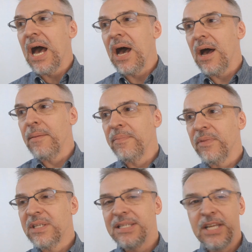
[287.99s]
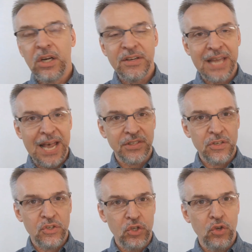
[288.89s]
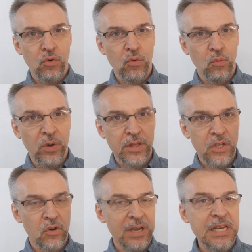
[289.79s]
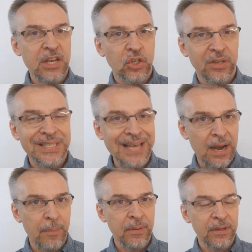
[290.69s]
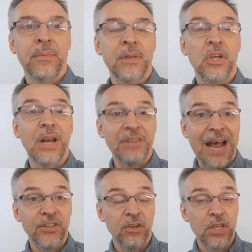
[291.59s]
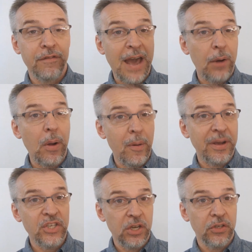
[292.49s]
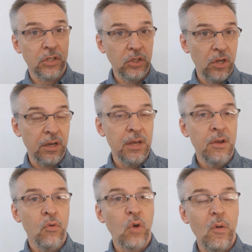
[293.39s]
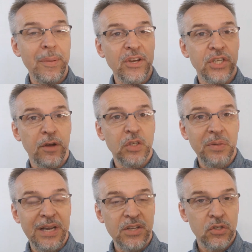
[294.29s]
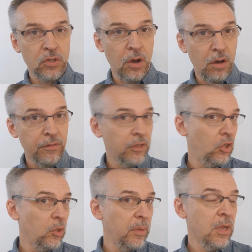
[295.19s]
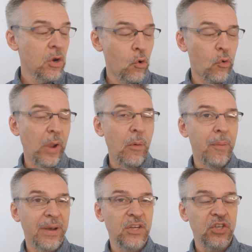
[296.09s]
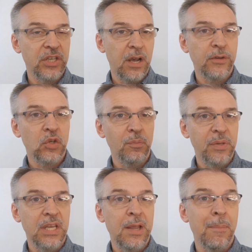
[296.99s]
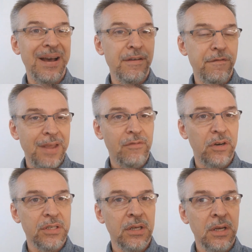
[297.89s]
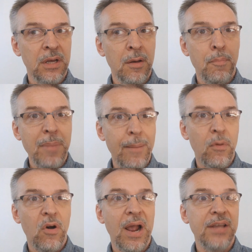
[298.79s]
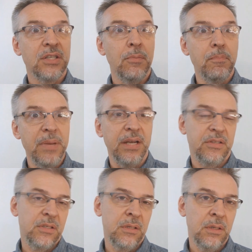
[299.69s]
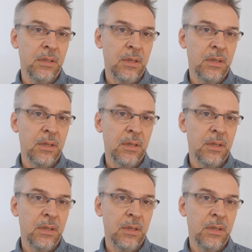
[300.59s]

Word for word: Um, stickers has to do with your initial setup. You're gonna have to ask yourself, how do I want my shell to look? Do I want my shell to be a solved cube? Or do I want my shell to be my favorite memorized mix?